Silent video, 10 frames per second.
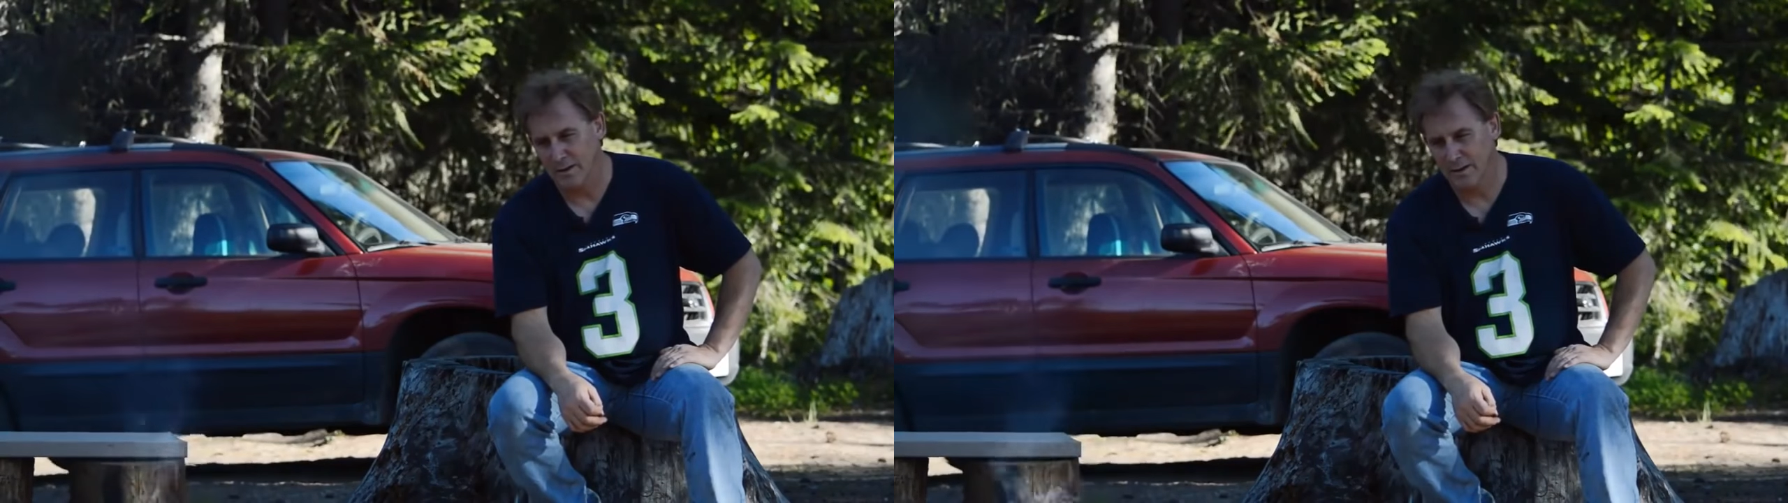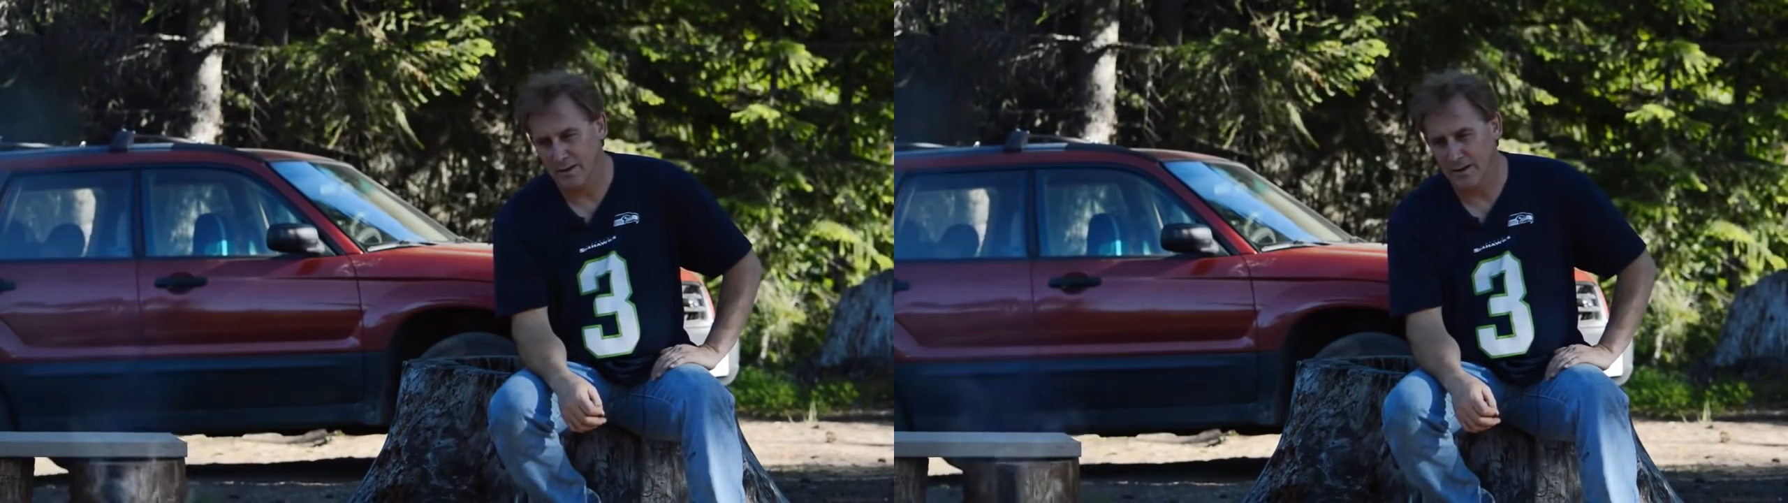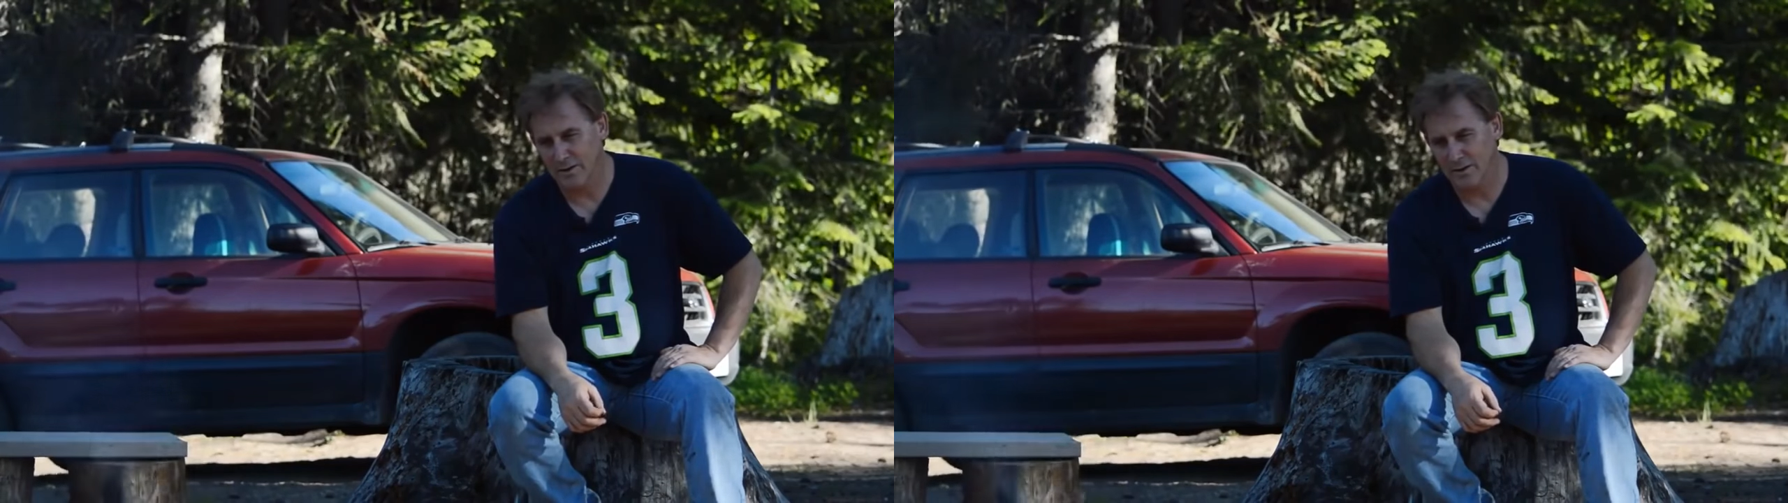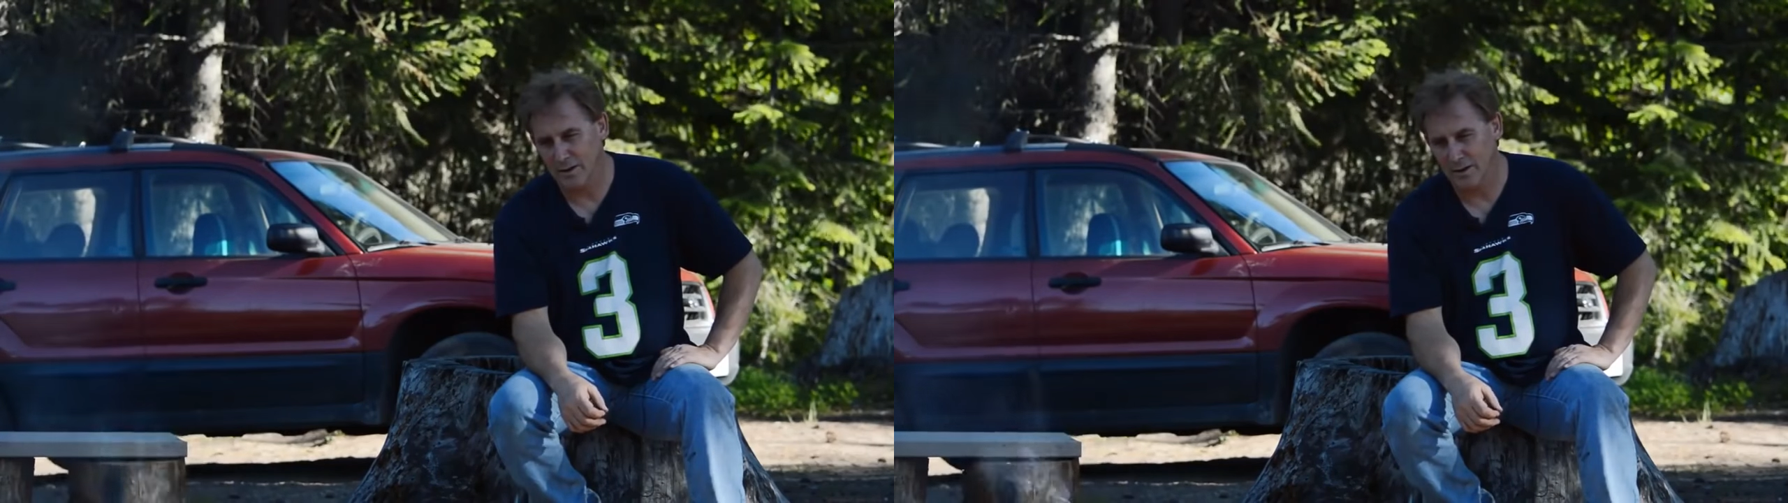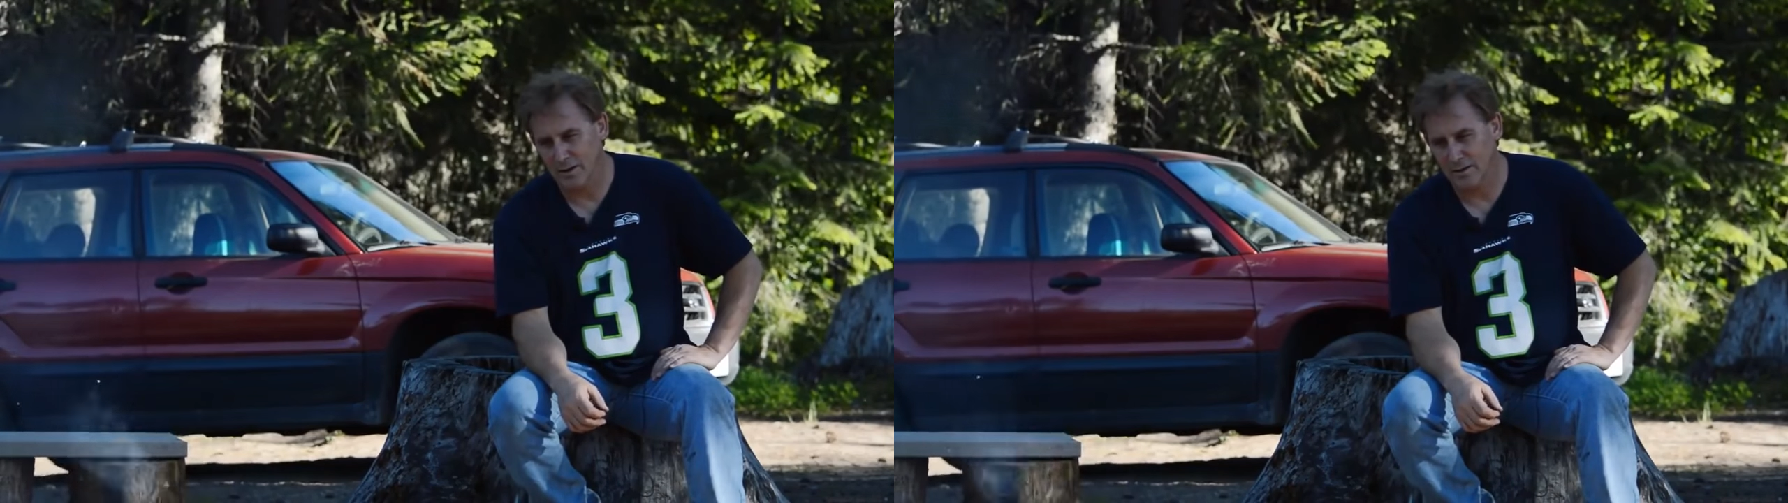I asked
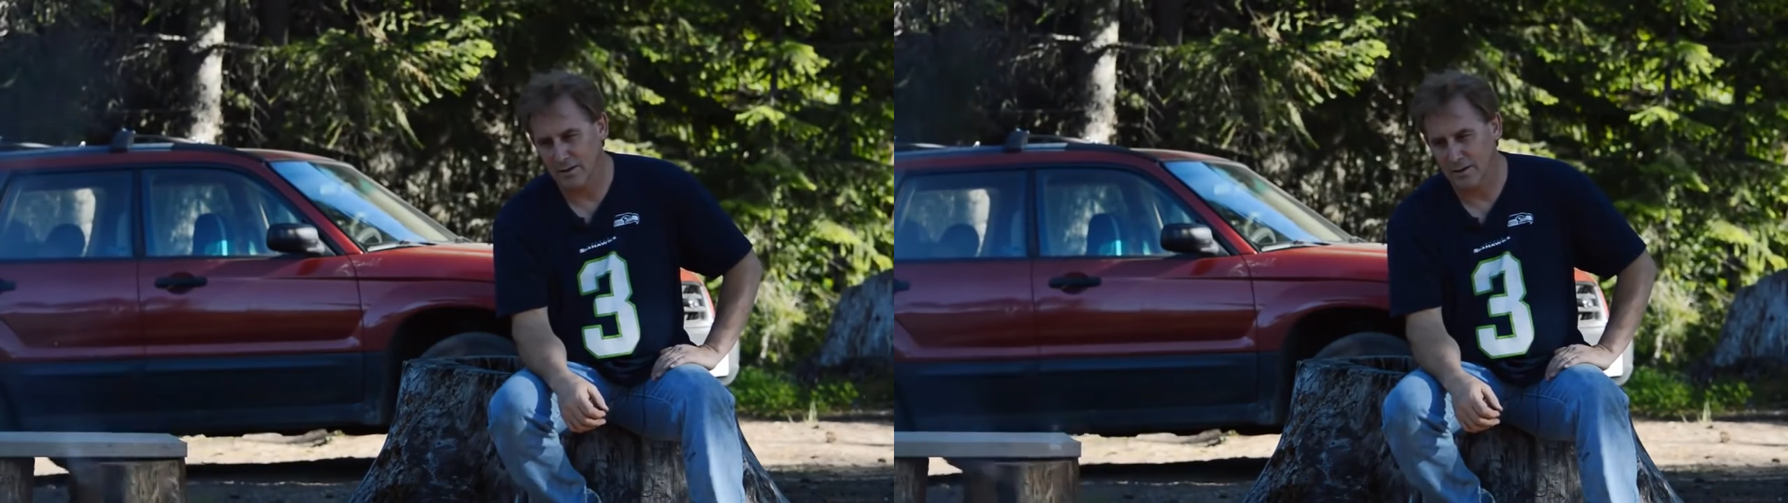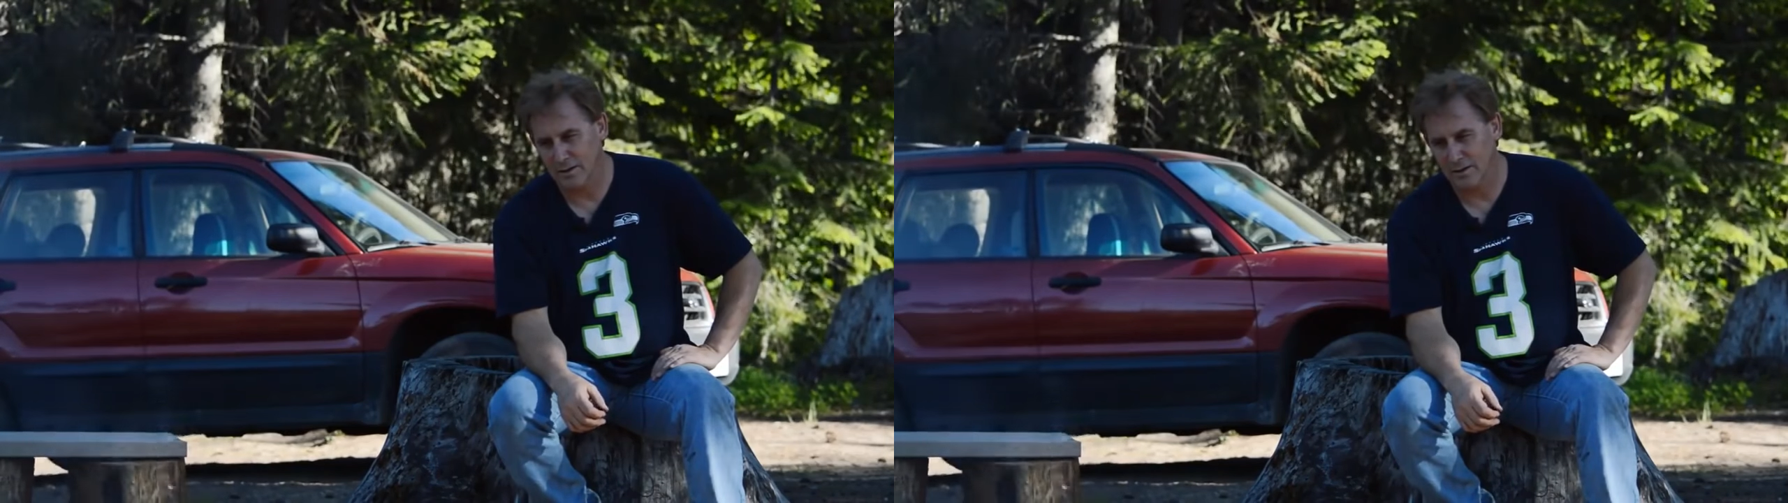God,